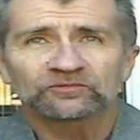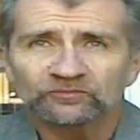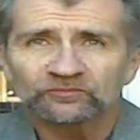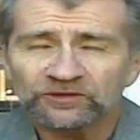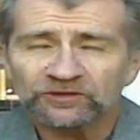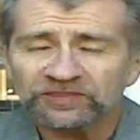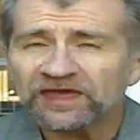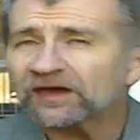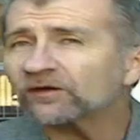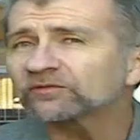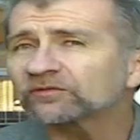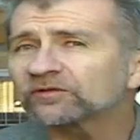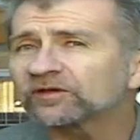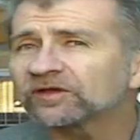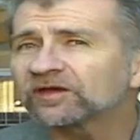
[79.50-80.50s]
without
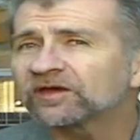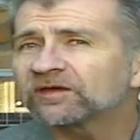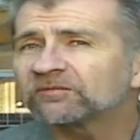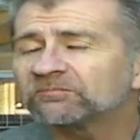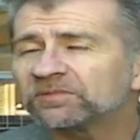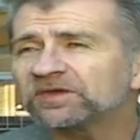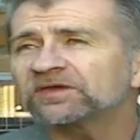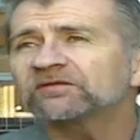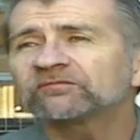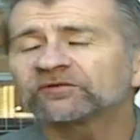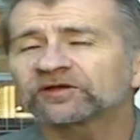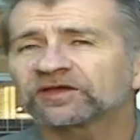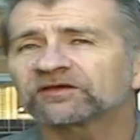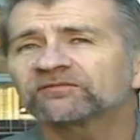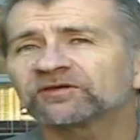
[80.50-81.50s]
being
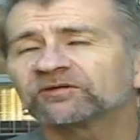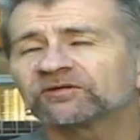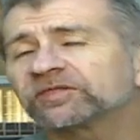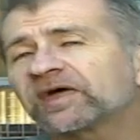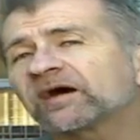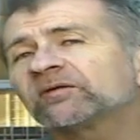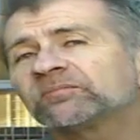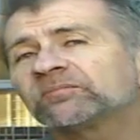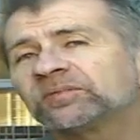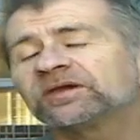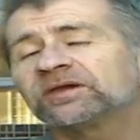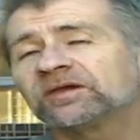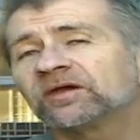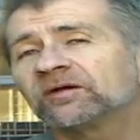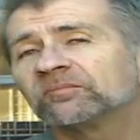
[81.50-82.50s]
forgiving, without
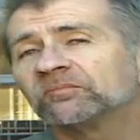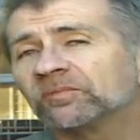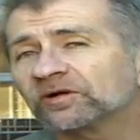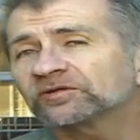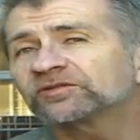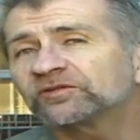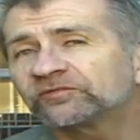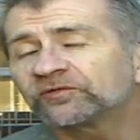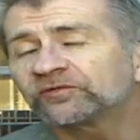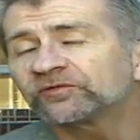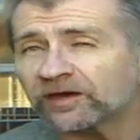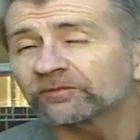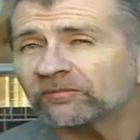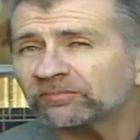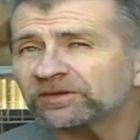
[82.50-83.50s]
being merciful,
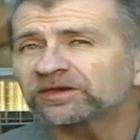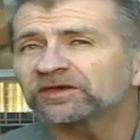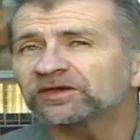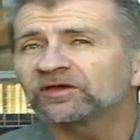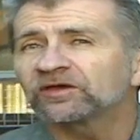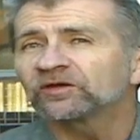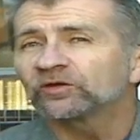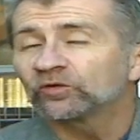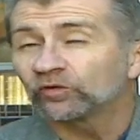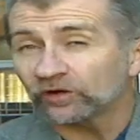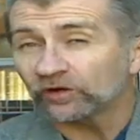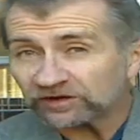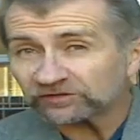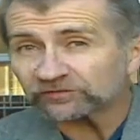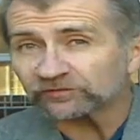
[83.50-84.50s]
without being
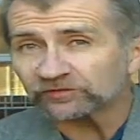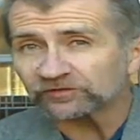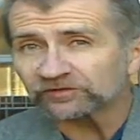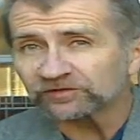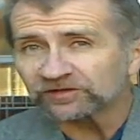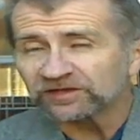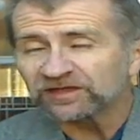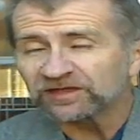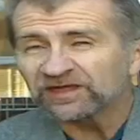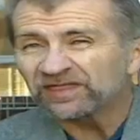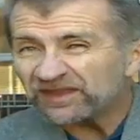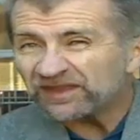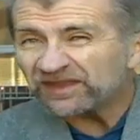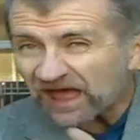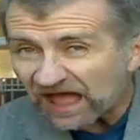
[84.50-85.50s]
graceful,
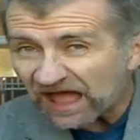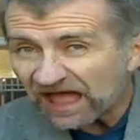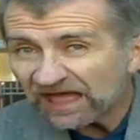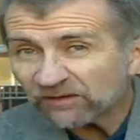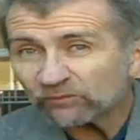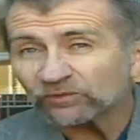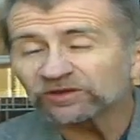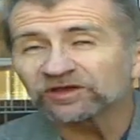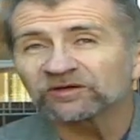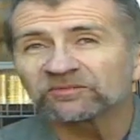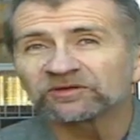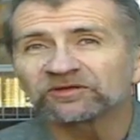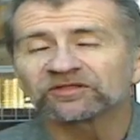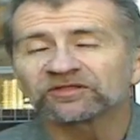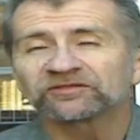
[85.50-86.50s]
then I would come
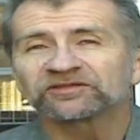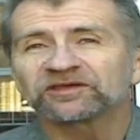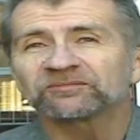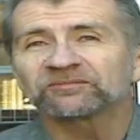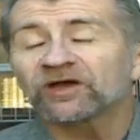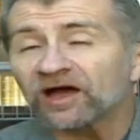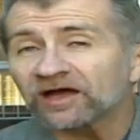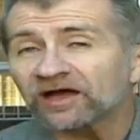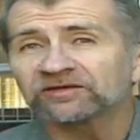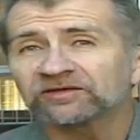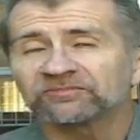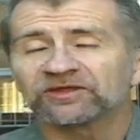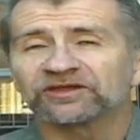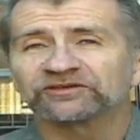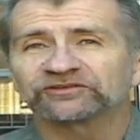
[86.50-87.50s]
under the same
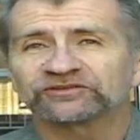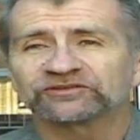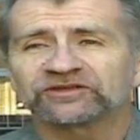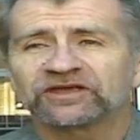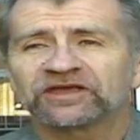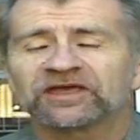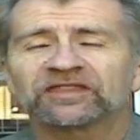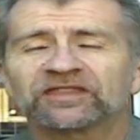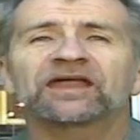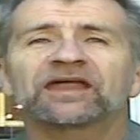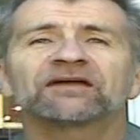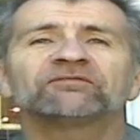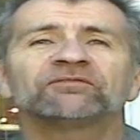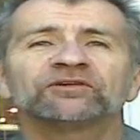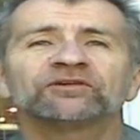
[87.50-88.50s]
condemnation that
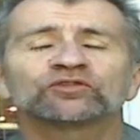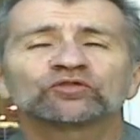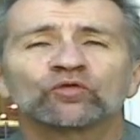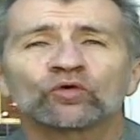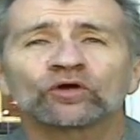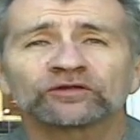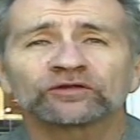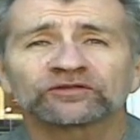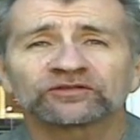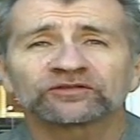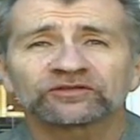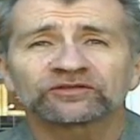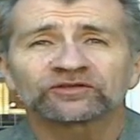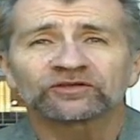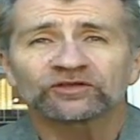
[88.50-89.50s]
I feel
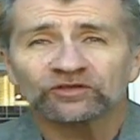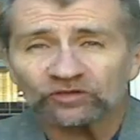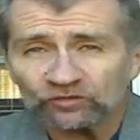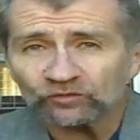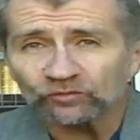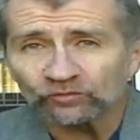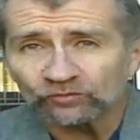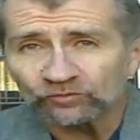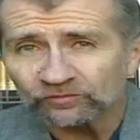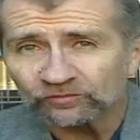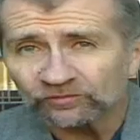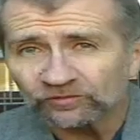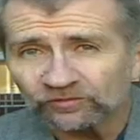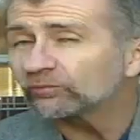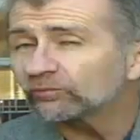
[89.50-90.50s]
towards you
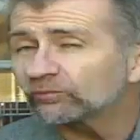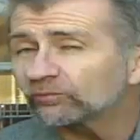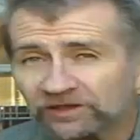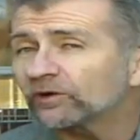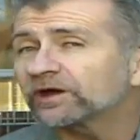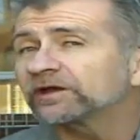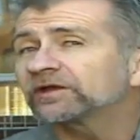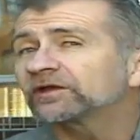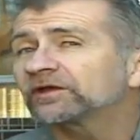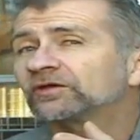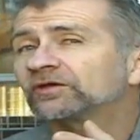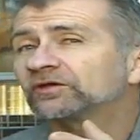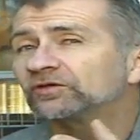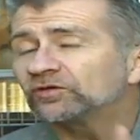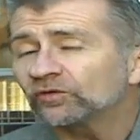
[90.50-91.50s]
and what
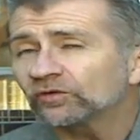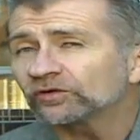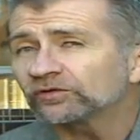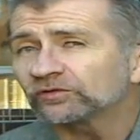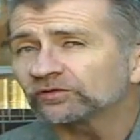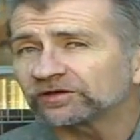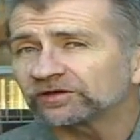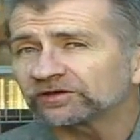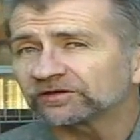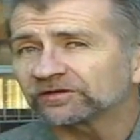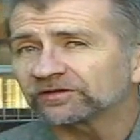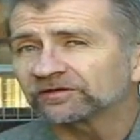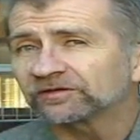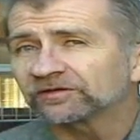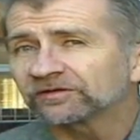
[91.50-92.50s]
you're doing.
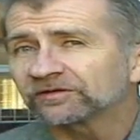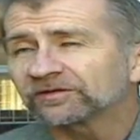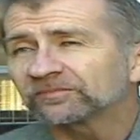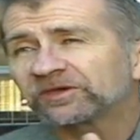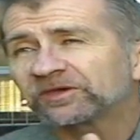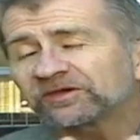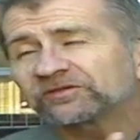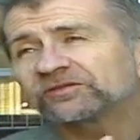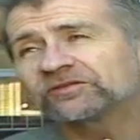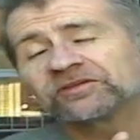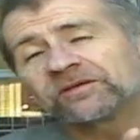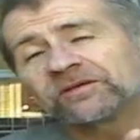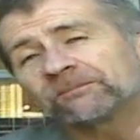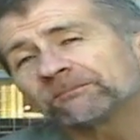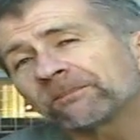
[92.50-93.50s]
Because you see,